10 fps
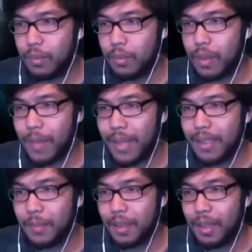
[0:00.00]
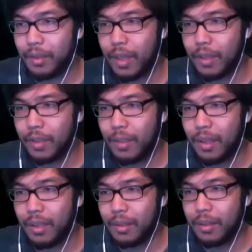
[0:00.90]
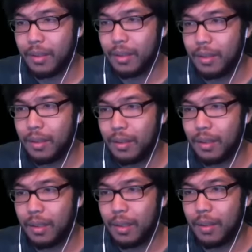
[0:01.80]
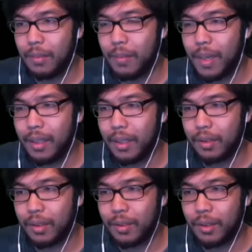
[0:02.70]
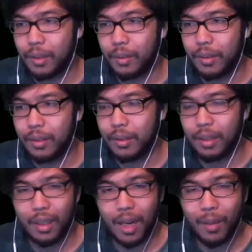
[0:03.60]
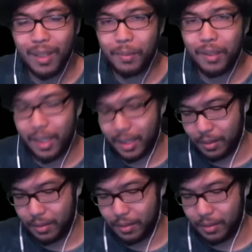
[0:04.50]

Amazing mod, creator of the mod. Made alternate destroyer. Oh, I want to play it,